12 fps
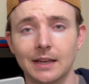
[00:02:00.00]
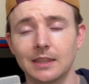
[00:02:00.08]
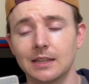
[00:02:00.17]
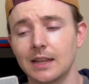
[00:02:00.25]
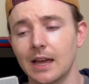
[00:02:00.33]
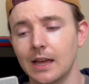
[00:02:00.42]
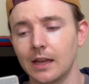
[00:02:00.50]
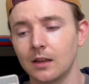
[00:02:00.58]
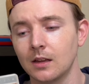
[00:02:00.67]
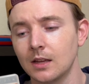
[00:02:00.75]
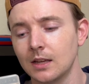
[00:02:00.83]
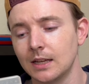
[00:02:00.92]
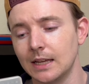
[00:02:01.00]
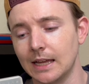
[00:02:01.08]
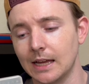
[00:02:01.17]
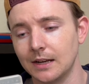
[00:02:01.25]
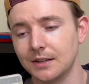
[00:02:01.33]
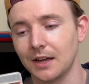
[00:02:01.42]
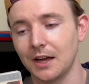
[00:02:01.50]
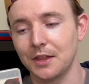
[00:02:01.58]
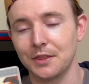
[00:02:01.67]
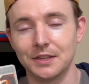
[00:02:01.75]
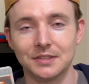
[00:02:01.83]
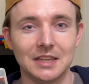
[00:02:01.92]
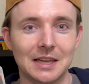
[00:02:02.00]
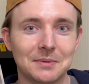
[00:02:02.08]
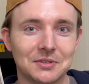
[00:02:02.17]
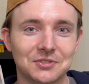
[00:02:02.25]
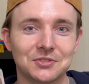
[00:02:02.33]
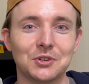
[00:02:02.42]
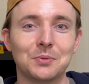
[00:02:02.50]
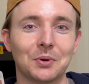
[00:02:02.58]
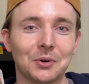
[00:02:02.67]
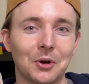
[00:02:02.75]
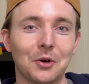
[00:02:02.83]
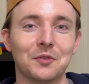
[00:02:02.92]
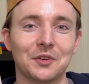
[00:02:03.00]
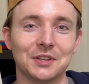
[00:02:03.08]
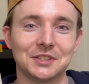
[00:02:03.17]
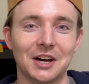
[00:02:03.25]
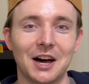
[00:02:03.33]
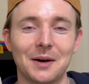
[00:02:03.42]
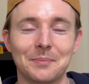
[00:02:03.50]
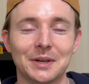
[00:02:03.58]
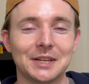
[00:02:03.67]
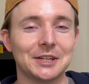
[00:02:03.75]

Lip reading: in the day. And this game is super over the top,